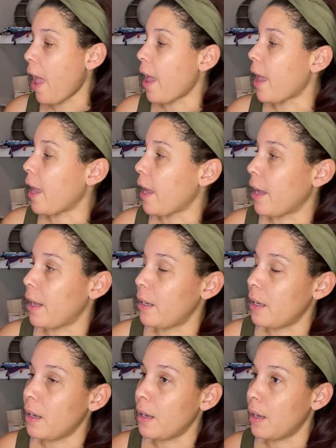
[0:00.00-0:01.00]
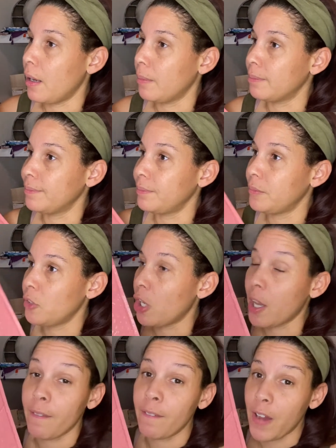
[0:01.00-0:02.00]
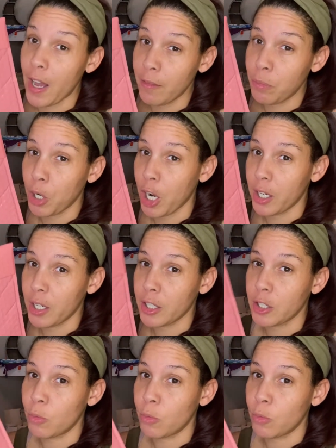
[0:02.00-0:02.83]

and you get 5 products.